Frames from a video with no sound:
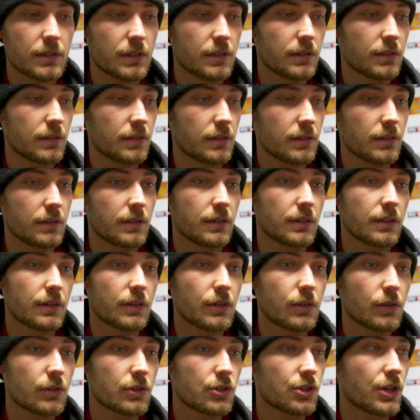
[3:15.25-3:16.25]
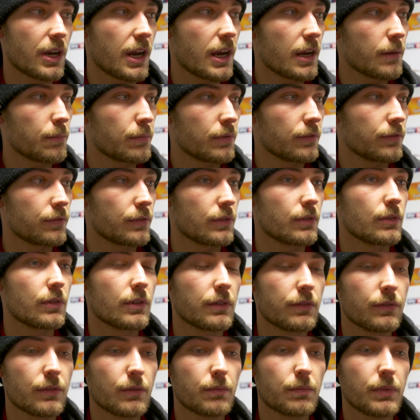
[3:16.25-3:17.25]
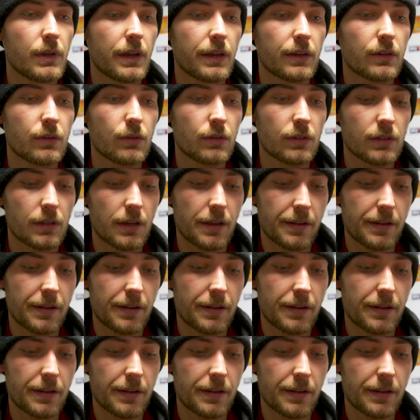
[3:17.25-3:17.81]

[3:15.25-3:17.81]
in a good shape if you play good,